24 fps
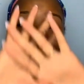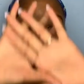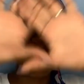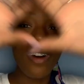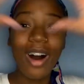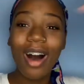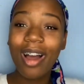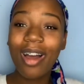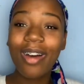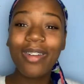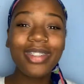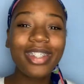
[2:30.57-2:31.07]

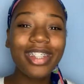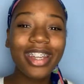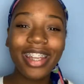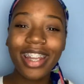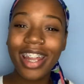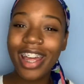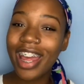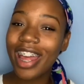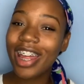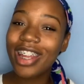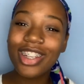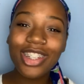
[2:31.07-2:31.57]
welcome to
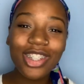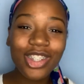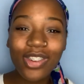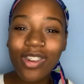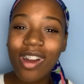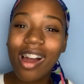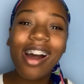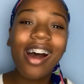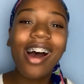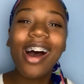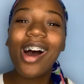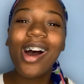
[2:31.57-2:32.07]
the
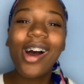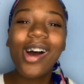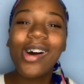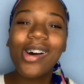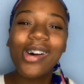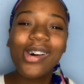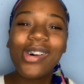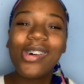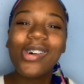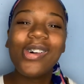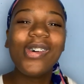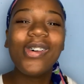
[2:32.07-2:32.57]

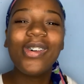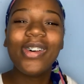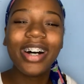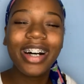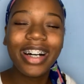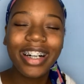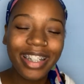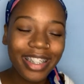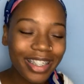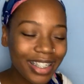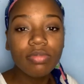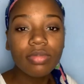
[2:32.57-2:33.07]
intro.
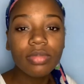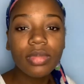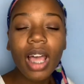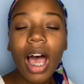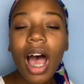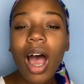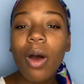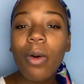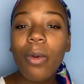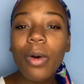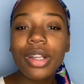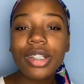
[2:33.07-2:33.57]

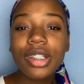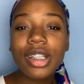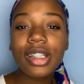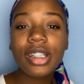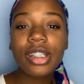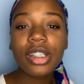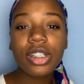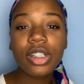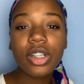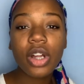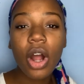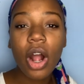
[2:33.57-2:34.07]
I want to
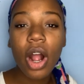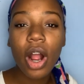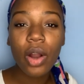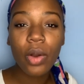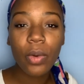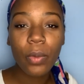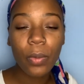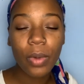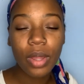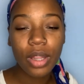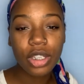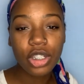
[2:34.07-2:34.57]

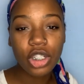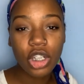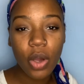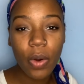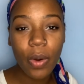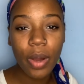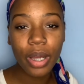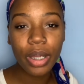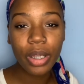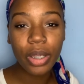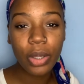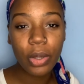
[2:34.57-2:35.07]
start with
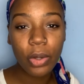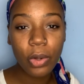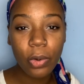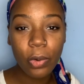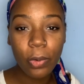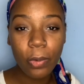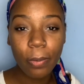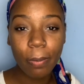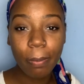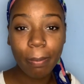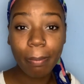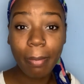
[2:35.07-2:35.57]
showing
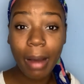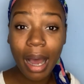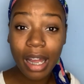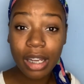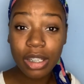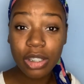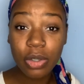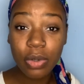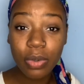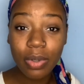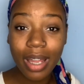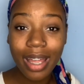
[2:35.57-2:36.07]
you my
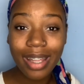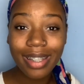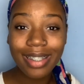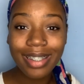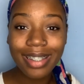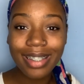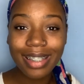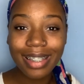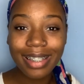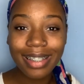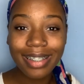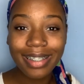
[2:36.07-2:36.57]
two
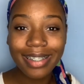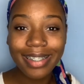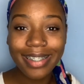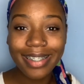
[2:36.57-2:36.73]
lenses.